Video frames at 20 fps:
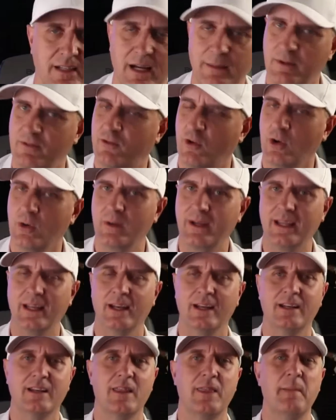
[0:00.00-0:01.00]
Now, before we
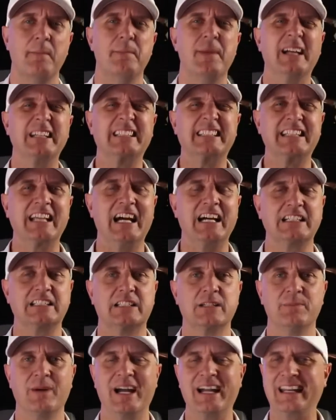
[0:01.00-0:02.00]
get into the best stocks
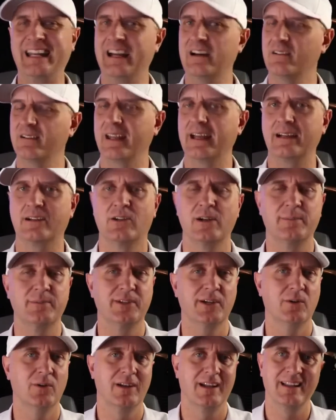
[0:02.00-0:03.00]
to buy now in that
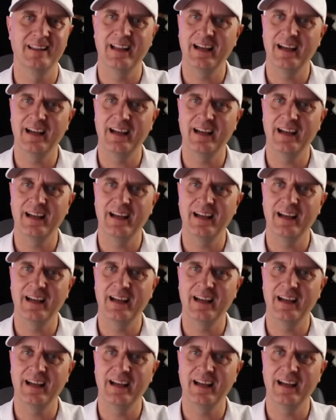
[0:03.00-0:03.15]
crypto and a